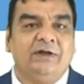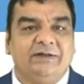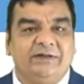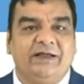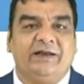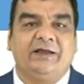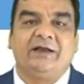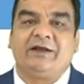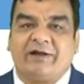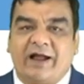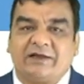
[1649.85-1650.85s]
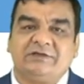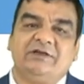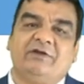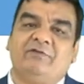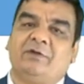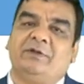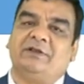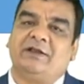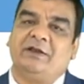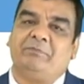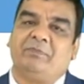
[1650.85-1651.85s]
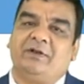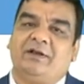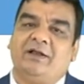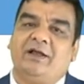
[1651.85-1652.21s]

then cracks develop in the nipple,